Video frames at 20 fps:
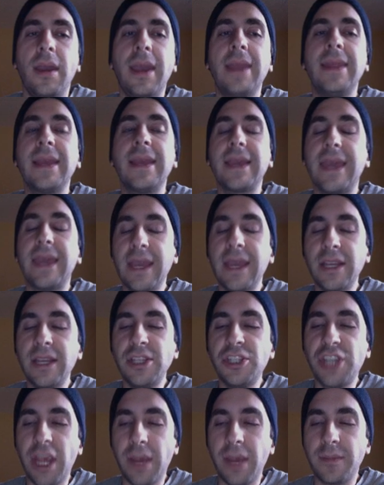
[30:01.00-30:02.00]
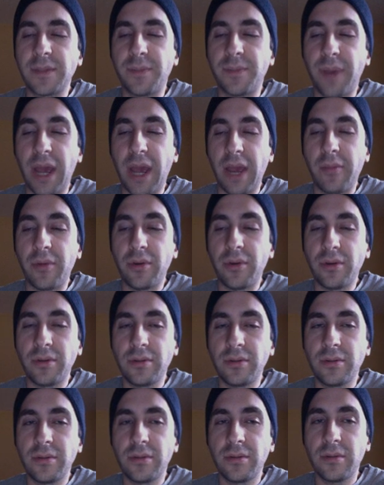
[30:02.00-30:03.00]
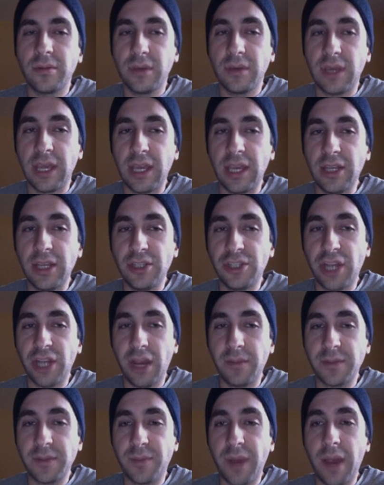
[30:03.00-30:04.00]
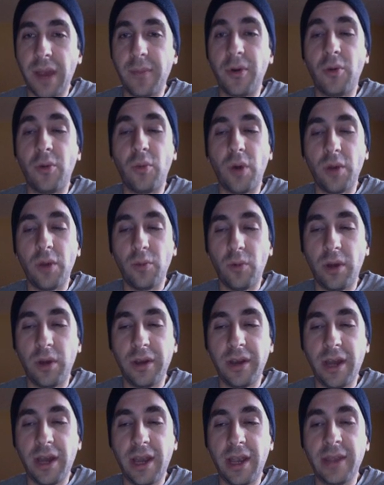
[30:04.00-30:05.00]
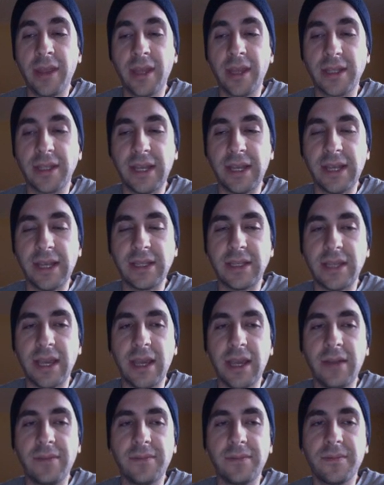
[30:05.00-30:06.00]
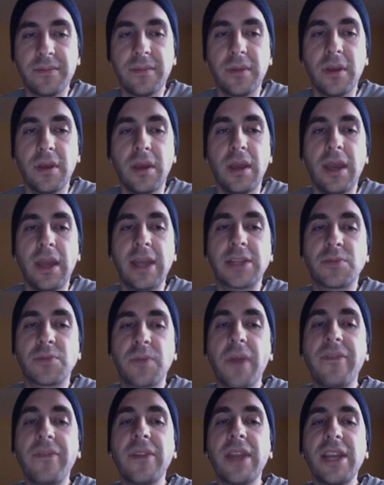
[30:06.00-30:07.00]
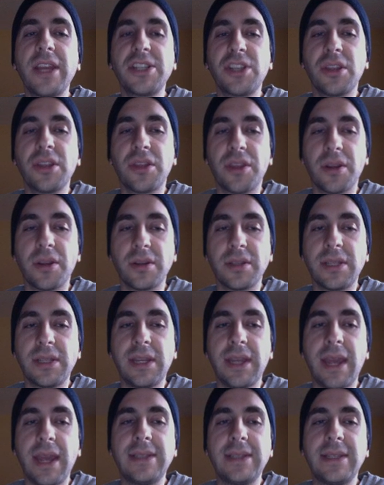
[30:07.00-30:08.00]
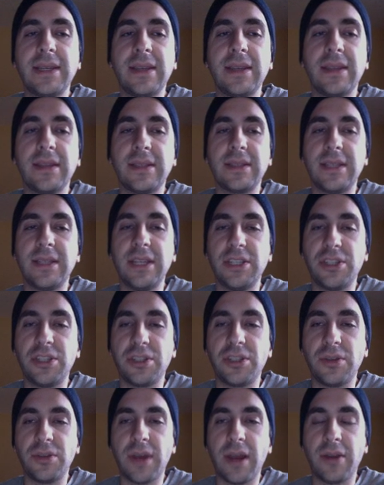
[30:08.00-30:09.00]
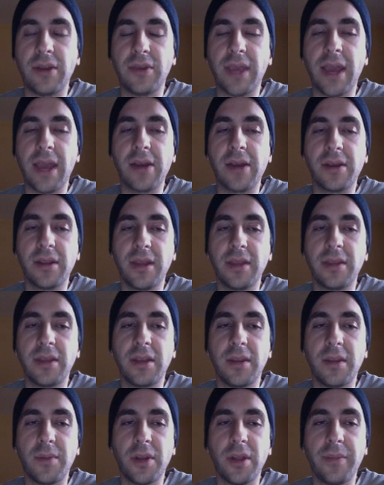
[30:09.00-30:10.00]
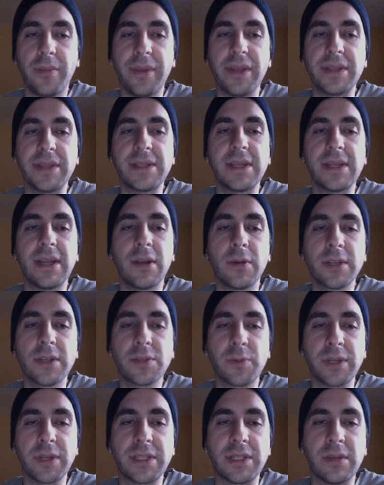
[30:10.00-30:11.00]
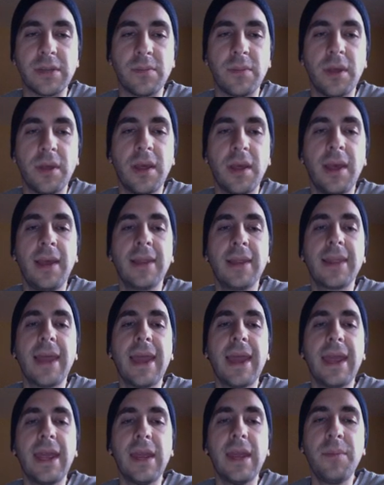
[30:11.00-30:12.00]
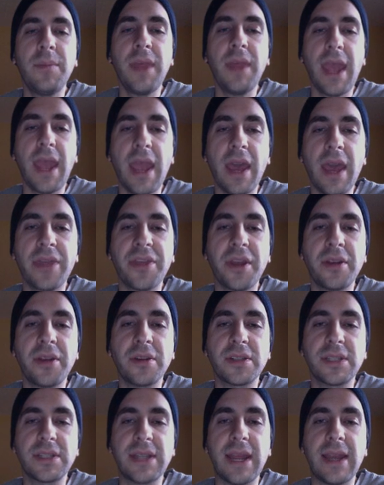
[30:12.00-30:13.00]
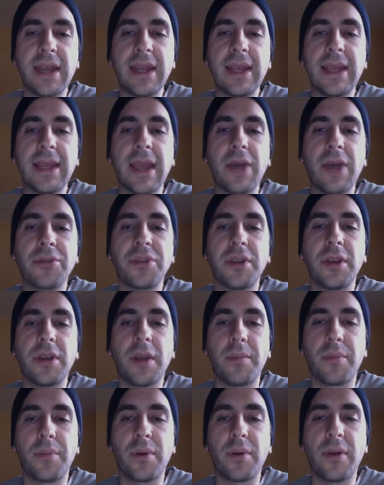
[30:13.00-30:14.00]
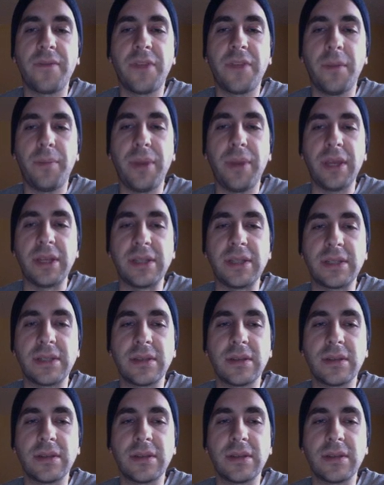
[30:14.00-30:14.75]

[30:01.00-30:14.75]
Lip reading: the King James Bible 119, like today's date, it's Revelation 13:18 that teaches you how to calculate the number of the beast. Here is wisdom. Let him that hath understanding count the number of the beast.